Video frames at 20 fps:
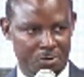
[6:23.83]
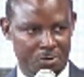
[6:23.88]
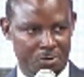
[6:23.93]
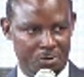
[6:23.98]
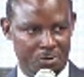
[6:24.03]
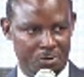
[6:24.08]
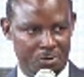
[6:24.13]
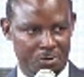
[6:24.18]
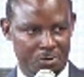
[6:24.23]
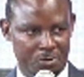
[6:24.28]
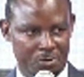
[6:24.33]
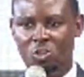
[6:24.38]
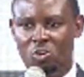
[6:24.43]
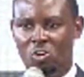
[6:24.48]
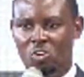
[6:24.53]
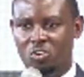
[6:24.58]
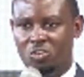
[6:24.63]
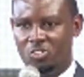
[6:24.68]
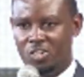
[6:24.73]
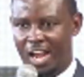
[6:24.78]
That
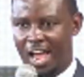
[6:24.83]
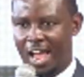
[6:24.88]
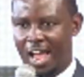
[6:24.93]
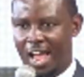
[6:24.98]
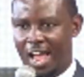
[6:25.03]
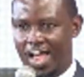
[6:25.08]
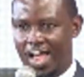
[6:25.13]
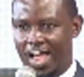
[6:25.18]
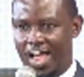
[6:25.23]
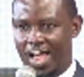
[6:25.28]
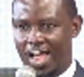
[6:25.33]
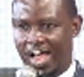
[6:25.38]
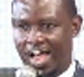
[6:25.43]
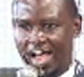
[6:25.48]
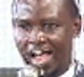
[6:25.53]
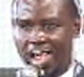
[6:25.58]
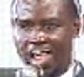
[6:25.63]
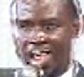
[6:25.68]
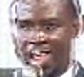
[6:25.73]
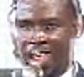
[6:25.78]
emotional love.
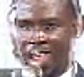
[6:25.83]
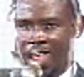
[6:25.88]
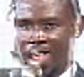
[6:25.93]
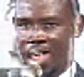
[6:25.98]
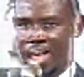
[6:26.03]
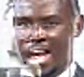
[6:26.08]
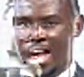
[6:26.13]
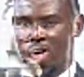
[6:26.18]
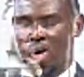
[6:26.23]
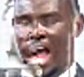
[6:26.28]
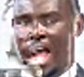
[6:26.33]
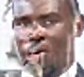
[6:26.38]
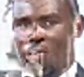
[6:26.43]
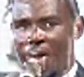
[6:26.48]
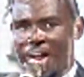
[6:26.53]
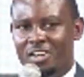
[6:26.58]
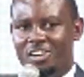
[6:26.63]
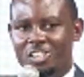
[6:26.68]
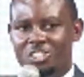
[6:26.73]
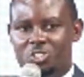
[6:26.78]

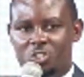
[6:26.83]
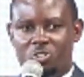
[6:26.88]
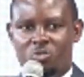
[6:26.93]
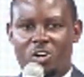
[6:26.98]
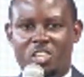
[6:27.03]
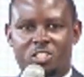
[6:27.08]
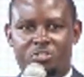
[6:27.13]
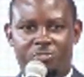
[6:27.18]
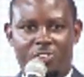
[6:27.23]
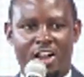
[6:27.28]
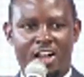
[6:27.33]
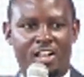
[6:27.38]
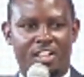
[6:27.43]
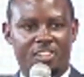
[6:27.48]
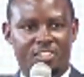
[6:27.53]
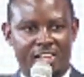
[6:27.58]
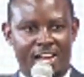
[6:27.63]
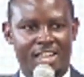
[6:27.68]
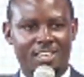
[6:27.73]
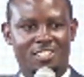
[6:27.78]
Now, I want us to
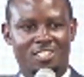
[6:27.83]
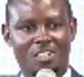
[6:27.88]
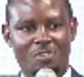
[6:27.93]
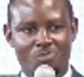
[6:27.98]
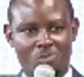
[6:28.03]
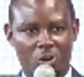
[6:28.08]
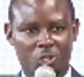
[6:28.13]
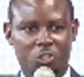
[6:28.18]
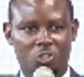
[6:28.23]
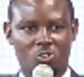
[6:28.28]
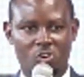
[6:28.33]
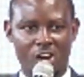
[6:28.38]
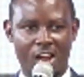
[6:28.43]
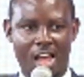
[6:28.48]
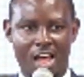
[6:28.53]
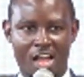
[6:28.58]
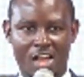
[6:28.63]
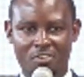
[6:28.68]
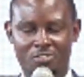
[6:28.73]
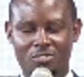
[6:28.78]
transfer emotional
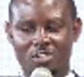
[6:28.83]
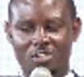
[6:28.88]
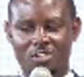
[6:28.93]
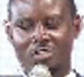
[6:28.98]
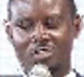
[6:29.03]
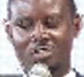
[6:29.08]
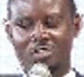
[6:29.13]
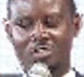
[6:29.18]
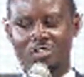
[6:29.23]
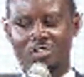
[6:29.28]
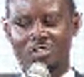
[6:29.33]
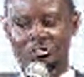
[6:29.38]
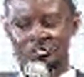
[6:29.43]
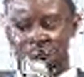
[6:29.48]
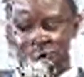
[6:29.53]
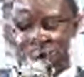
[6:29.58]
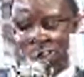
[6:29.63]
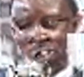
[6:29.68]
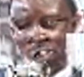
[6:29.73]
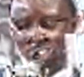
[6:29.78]
love and
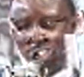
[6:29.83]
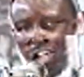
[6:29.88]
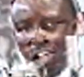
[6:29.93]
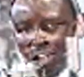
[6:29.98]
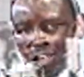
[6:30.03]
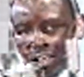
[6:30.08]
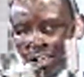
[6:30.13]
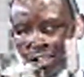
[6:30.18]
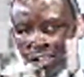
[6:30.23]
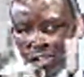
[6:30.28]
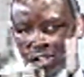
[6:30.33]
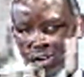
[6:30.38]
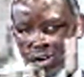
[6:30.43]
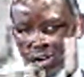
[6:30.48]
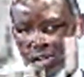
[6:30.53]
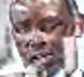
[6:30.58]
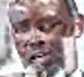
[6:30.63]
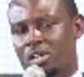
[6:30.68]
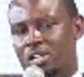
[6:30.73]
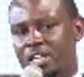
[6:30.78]
put it,
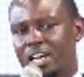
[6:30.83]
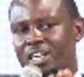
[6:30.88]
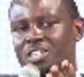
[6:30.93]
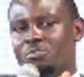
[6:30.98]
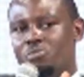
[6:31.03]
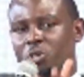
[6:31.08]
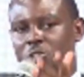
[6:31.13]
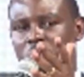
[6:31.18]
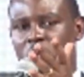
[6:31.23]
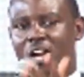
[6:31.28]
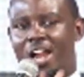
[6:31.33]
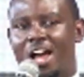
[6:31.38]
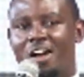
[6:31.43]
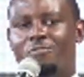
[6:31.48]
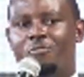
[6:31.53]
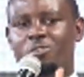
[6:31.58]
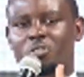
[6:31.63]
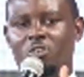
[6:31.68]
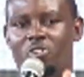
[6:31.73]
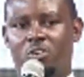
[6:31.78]
that emotional
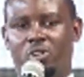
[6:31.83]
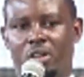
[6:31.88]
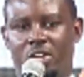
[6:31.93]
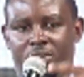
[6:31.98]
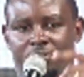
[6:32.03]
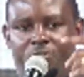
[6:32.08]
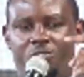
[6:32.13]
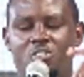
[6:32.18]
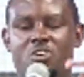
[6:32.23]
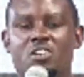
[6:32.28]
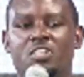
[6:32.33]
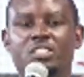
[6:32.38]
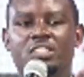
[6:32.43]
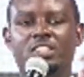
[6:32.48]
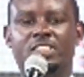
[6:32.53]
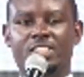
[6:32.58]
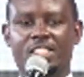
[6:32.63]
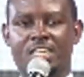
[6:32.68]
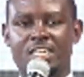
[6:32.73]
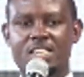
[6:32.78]
love for your
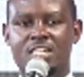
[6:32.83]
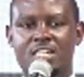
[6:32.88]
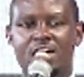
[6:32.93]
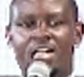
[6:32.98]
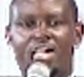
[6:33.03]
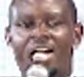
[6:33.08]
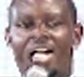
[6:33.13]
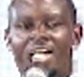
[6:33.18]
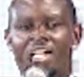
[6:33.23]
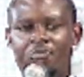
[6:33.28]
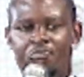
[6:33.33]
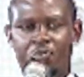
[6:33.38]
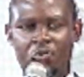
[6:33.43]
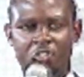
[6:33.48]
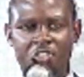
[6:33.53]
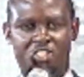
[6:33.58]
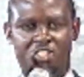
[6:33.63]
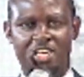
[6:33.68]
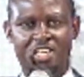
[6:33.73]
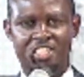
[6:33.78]
fiancé,
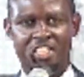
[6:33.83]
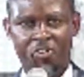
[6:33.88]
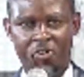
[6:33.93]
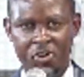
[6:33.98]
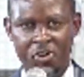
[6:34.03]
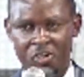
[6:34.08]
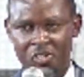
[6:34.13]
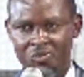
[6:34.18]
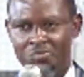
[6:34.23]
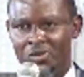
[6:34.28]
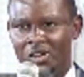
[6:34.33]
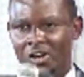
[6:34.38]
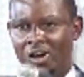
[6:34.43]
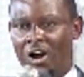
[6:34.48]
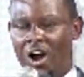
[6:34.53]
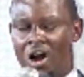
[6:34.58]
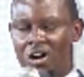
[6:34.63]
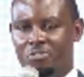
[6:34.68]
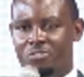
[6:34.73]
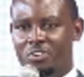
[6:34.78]
and put it in the realm
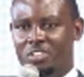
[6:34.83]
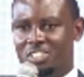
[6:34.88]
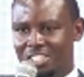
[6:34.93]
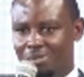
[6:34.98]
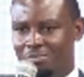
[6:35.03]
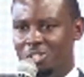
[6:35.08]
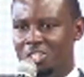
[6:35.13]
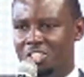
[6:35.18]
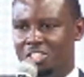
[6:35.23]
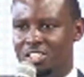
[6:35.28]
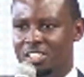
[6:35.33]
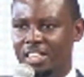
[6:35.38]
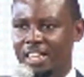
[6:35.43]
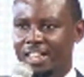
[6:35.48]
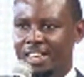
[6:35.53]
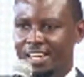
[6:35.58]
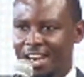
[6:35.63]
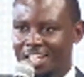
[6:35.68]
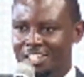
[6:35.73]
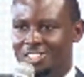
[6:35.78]
of
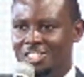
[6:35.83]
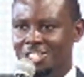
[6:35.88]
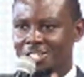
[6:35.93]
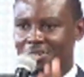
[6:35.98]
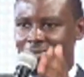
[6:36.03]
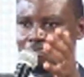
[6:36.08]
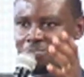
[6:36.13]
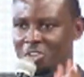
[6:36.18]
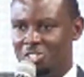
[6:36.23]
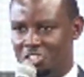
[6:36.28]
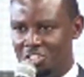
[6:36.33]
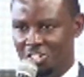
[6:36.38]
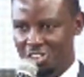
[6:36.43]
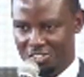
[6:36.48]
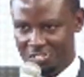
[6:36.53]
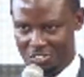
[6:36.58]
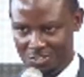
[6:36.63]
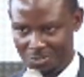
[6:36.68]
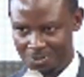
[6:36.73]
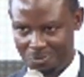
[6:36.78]
establishing a lasting
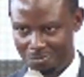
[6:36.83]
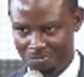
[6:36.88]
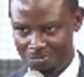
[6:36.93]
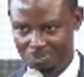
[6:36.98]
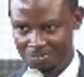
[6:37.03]
business.